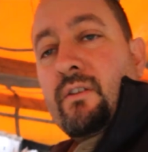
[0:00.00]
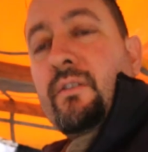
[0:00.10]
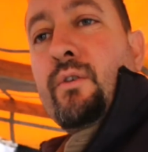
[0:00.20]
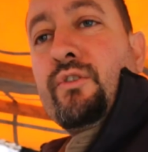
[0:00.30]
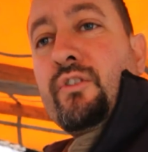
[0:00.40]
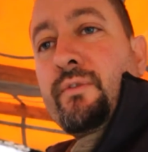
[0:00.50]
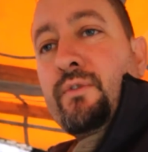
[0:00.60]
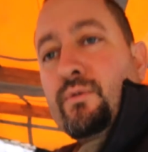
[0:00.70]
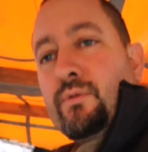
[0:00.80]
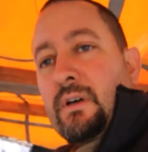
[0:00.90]
those of
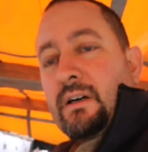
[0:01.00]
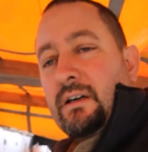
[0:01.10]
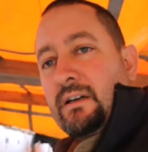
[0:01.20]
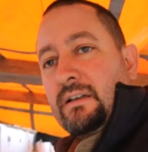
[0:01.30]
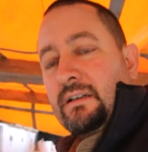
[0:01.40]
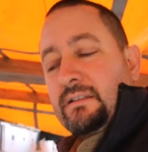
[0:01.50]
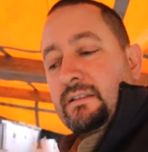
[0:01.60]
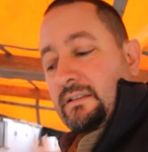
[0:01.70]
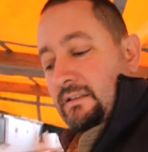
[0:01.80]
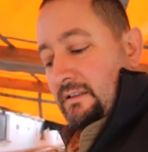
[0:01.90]
you who are
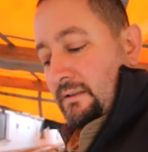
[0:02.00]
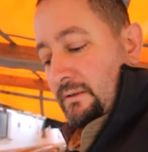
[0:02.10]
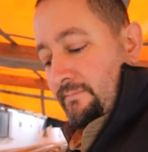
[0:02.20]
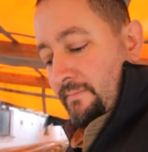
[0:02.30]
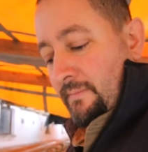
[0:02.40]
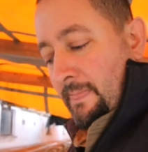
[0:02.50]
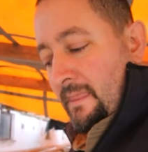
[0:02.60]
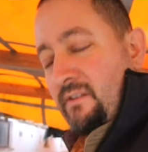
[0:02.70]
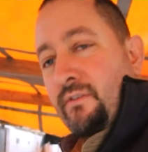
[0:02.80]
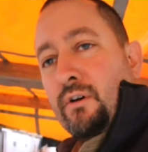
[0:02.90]

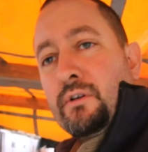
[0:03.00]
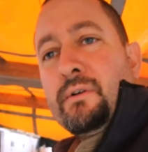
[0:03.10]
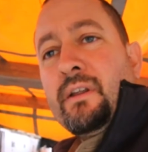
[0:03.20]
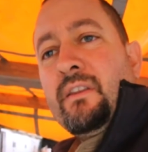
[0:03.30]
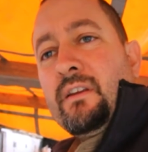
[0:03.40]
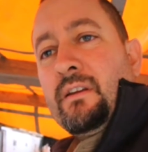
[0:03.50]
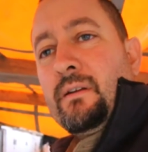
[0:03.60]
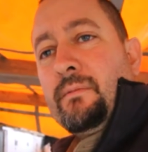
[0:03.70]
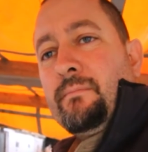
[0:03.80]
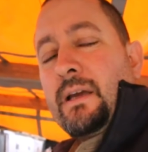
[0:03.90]
following
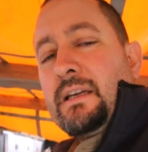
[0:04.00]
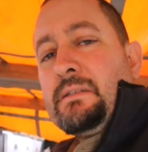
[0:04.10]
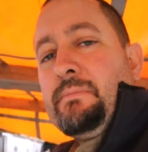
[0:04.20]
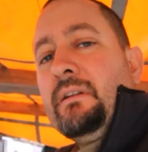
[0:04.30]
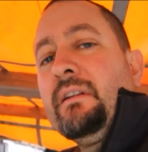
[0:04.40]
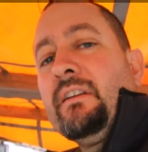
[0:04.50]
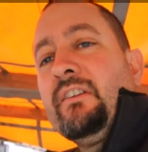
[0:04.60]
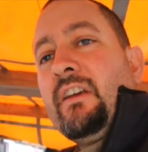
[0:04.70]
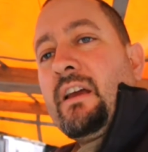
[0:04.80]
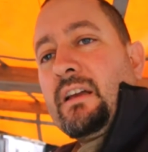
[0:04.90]
the mast building
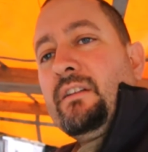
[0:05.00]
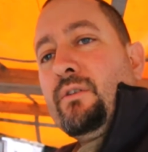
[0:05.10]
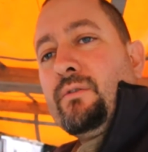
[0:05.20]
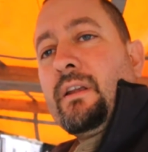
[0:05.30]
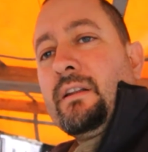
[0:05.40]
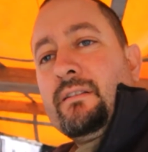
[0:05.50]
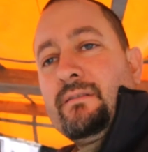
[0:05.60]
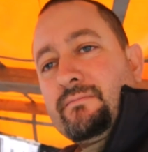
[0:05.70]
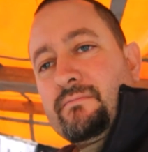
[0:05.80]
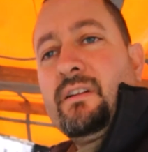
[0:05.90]
saga know that
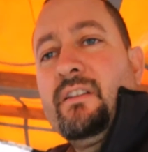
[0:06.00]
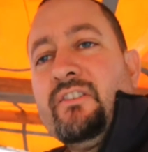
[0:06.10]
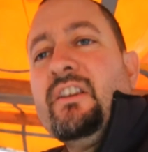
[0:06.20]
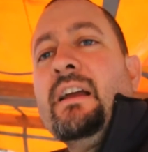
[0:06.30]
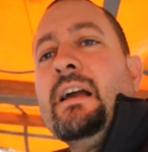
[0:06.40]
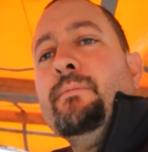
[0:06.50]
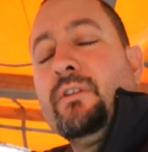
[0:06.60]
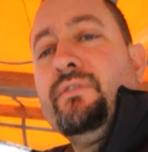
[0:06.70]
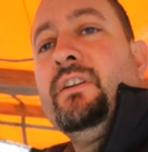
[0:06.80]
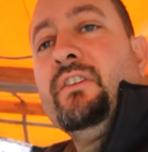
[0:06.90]
in the saga I'm
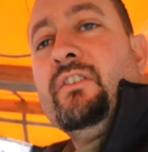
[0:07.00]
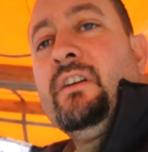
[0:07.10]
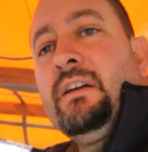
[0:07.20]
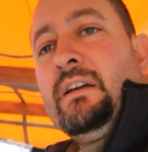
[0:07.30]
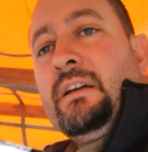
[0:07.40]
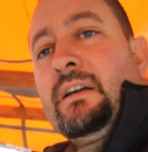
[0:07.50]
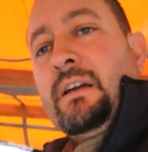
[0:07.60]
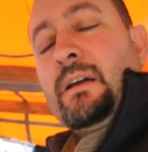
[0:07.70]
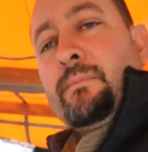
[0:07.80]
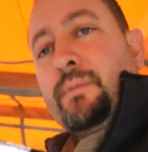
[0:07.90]
not finished,
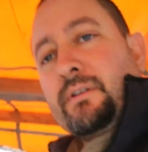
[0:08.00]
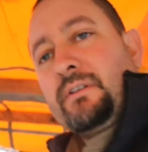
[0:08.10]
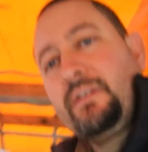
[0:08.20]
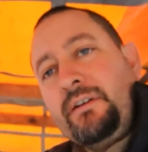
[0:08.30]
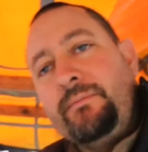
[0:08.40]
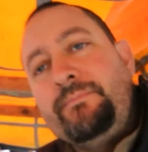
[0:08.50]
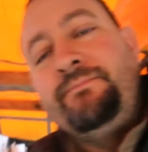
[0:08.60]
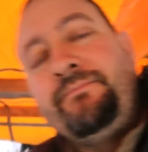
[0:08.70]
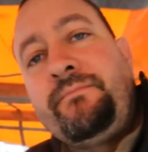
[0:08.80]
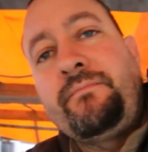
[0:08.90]
but
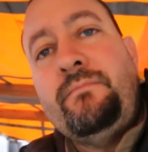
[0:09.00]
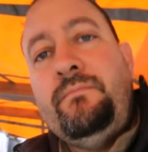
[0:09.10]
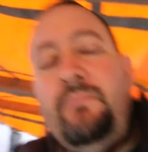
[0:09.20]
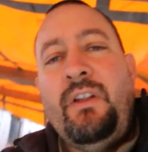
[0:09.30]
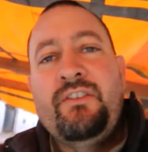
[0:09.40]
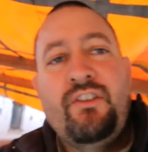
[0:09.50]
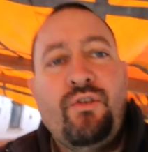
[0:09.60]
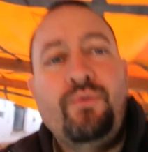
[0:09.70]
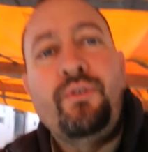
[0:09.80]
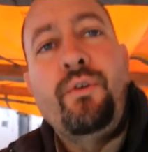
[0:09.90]
as I
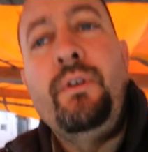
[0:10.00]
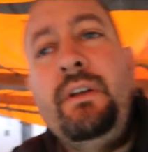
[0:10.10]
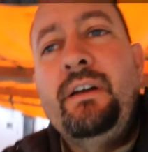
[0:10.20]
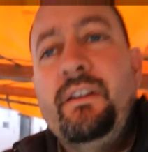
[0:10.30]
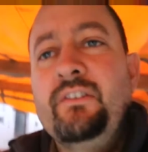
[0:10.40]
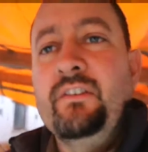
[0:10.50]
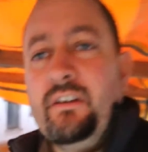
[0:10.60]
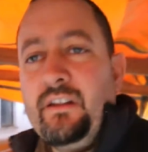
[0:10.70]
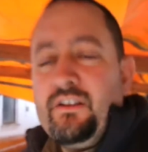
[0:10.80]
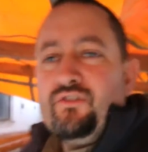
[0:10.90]
told you earlier, it's
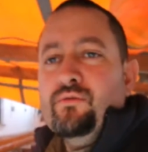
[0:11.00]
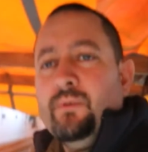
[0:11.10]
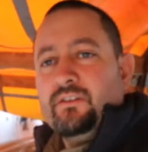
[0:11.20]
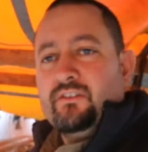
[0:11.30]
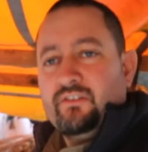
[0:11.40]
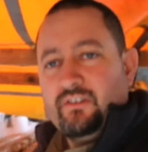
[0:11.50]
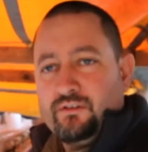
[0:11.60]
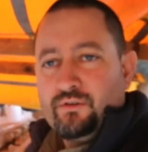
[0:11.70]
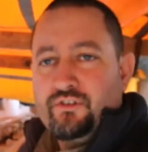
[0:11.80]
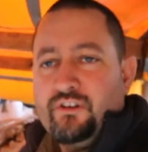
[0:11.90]
there's too much
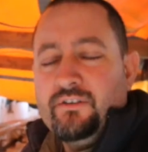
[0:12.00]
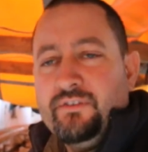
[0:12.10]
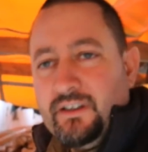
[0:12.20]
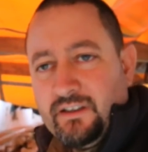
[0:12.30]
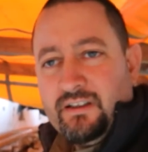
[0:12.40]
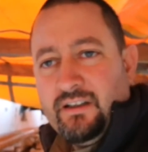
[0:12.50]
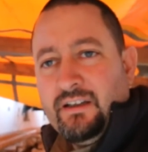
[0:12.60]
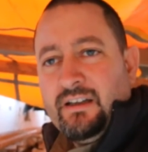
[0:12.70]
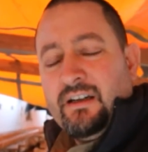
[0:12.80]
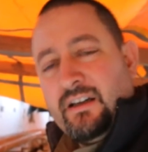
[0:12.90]
good stuff in it,
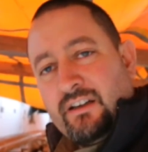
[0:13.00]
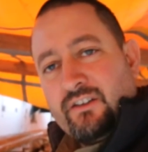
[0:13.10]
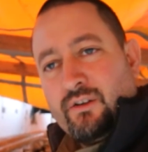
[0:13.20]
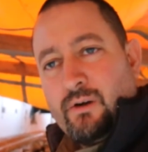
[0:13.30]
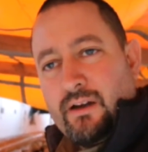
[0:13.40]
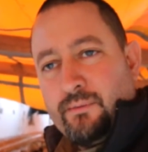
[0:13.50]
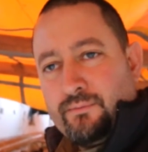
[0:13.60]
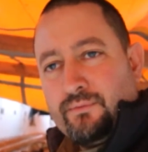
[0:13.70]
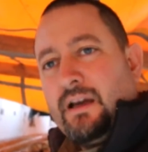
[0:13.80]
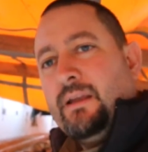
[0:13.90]
so I'd
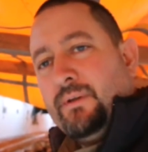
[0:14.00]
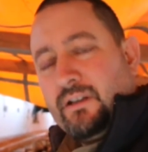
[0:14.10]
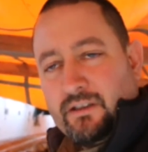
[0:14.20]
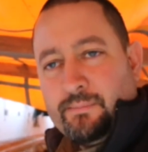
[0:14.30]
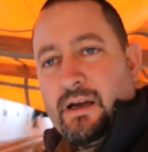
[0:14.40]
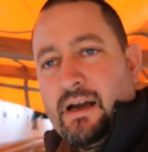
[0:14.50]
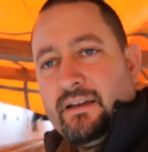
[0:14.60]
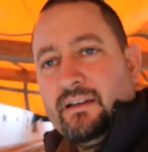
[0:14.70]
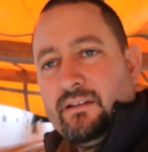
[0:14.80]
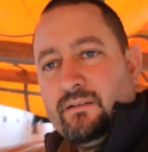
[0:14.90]
rather be a little
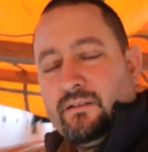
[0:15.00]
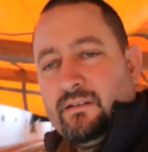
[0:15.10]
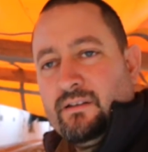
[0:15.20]
behind in